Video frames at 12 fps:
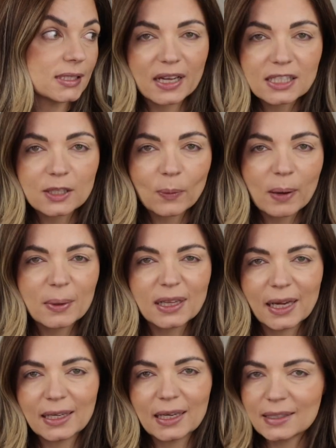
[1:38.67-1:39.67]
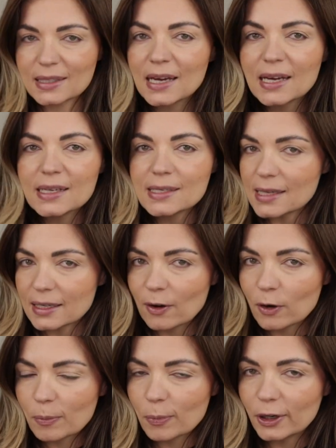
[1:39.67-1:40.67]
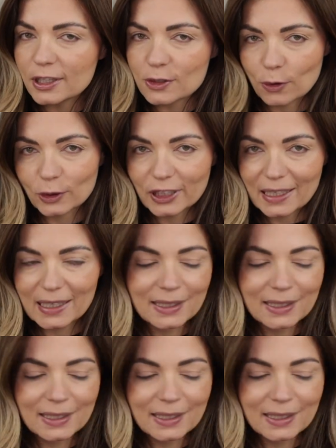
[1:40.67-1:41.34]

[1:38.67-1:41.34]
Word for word: That's the way we like it. Send out our pretties early